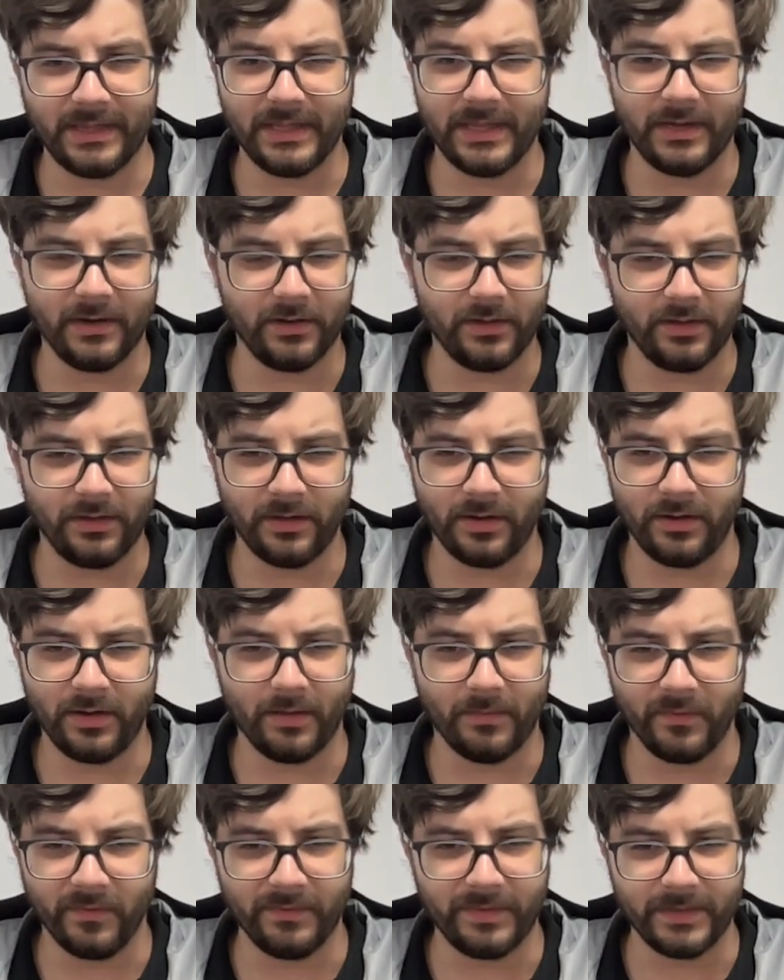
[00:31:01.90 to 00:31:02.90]
and then a
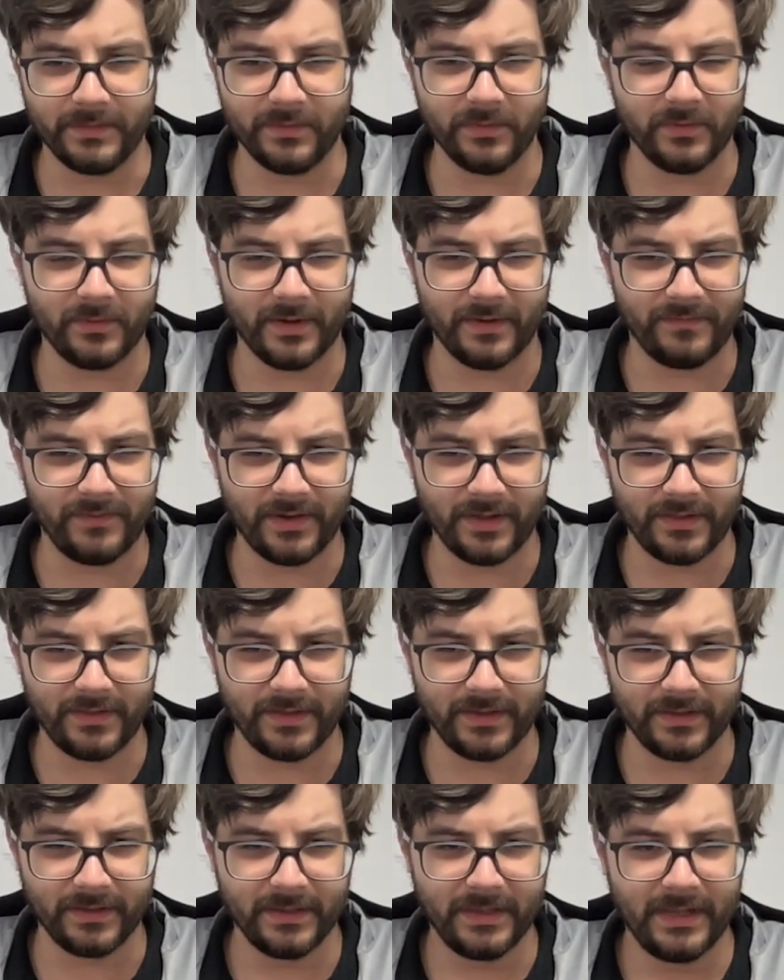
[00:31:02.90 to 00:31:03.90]
number of people who have
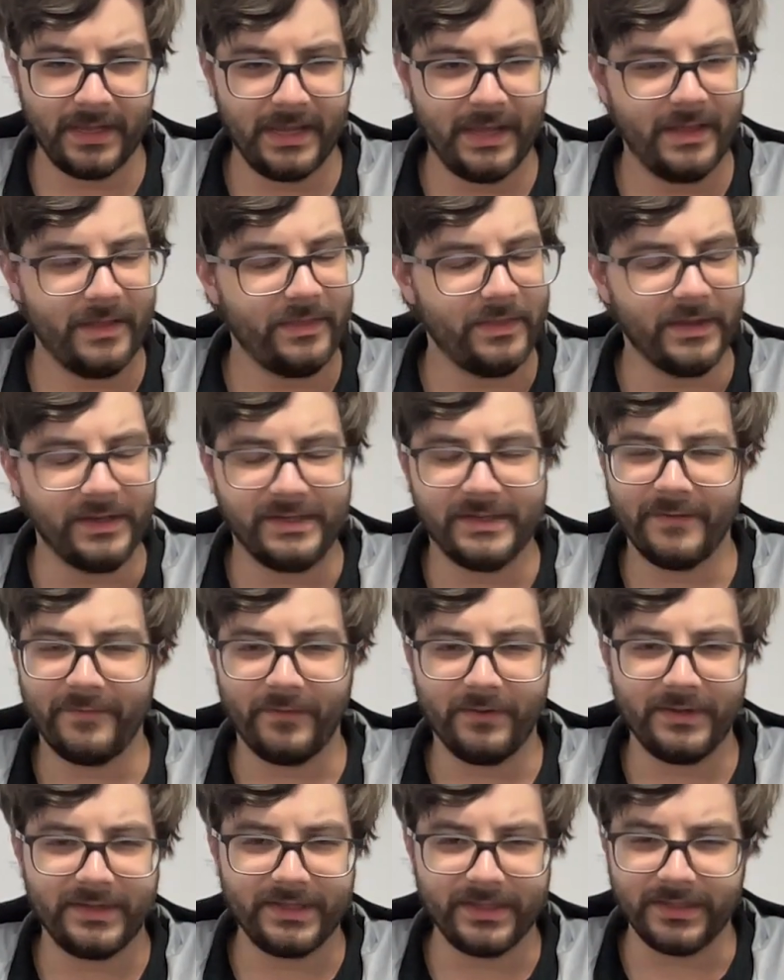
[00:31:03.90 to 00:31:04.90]
nothing. The
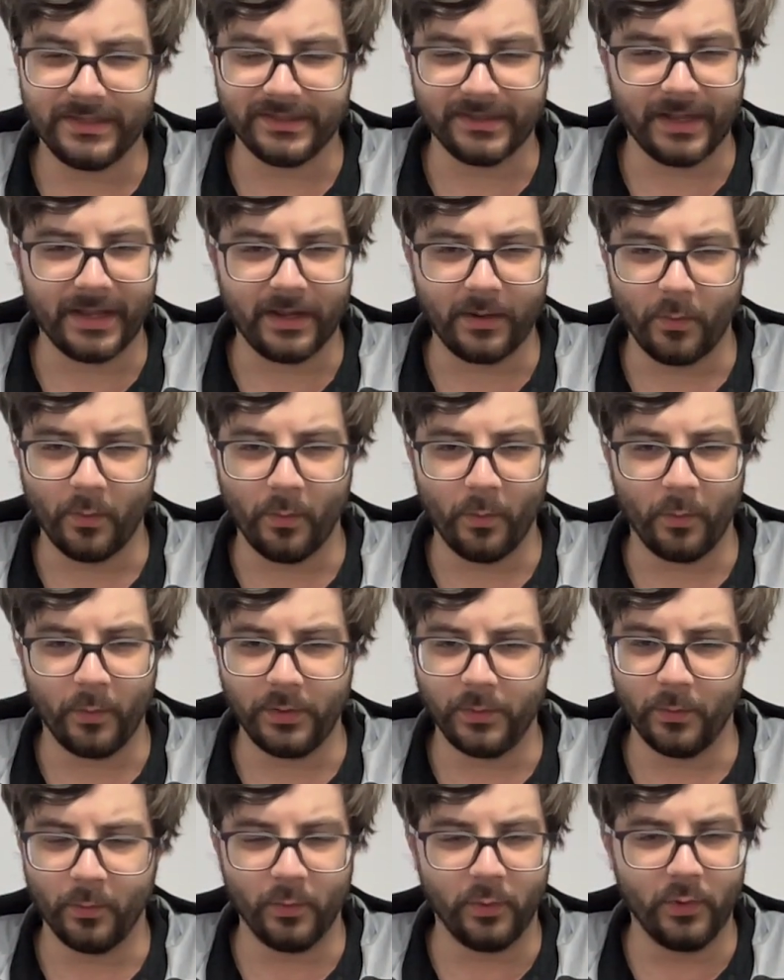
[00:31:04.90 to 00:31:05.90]
difference is like
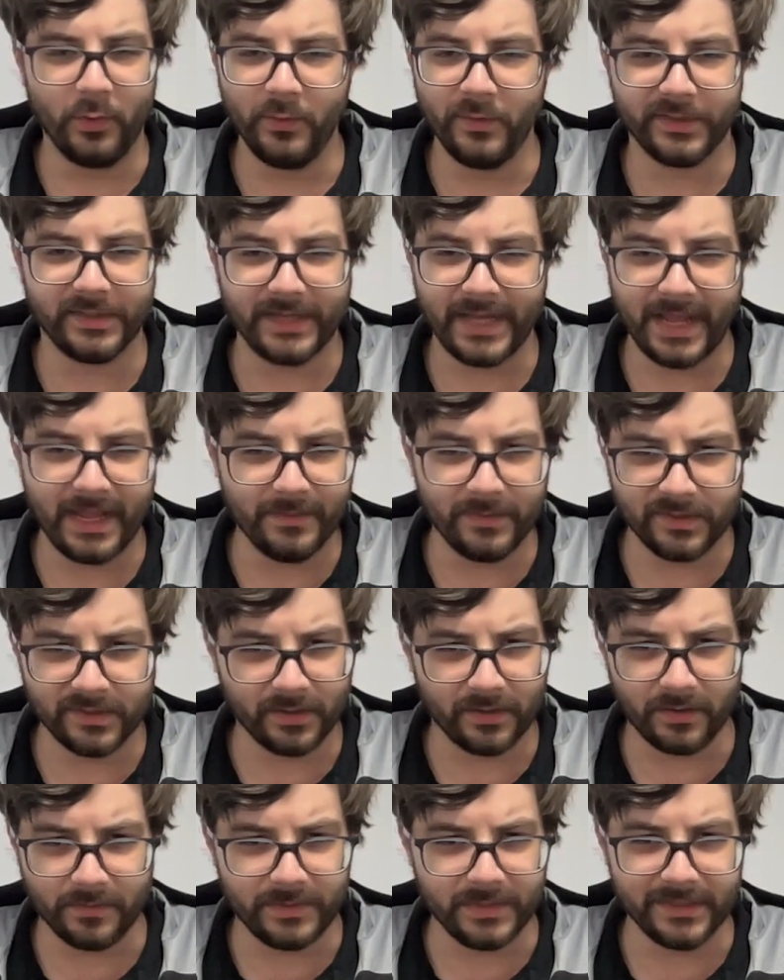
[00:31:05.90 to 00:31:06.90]
whose name is
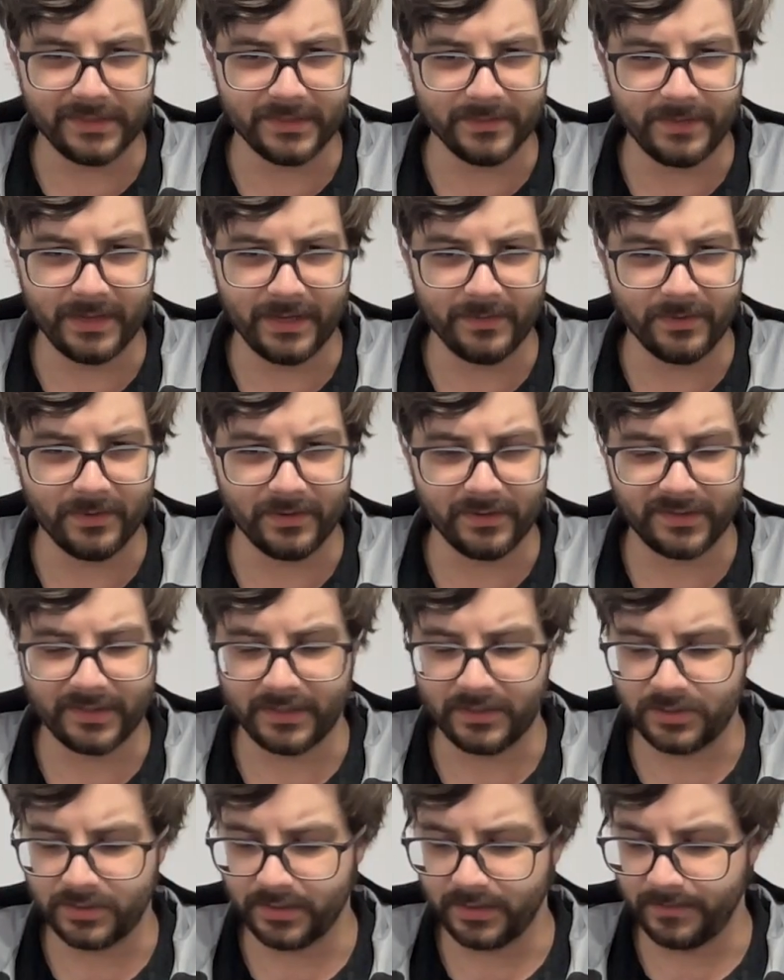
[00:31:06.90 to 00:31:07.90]
on a piece of paper,
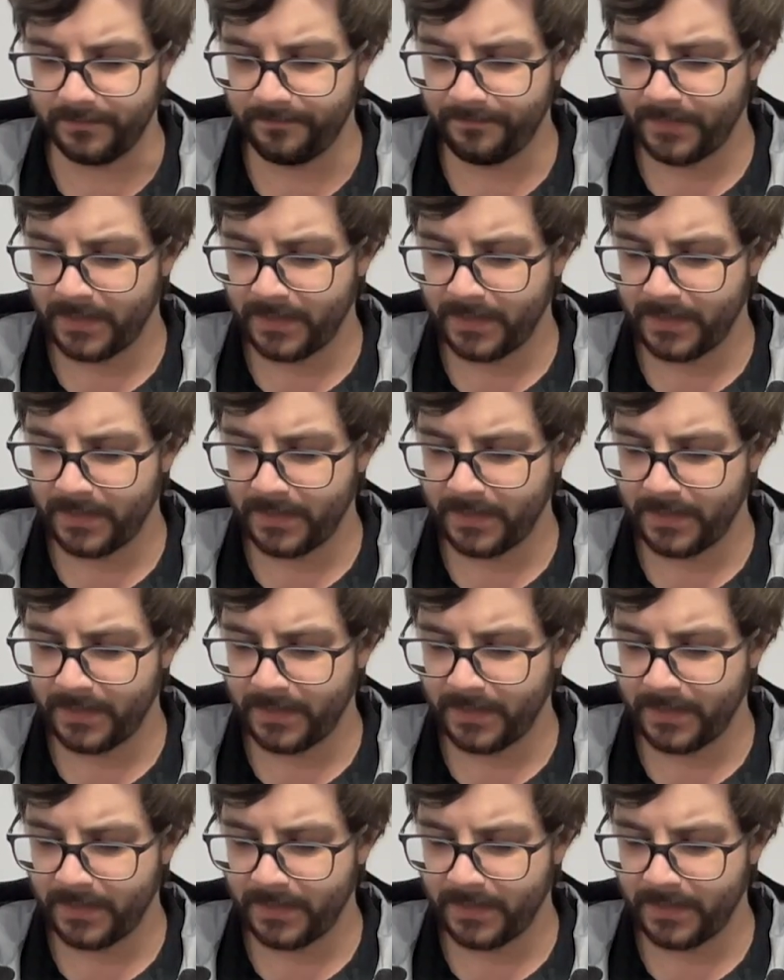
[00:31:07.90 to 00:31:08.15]
essentially.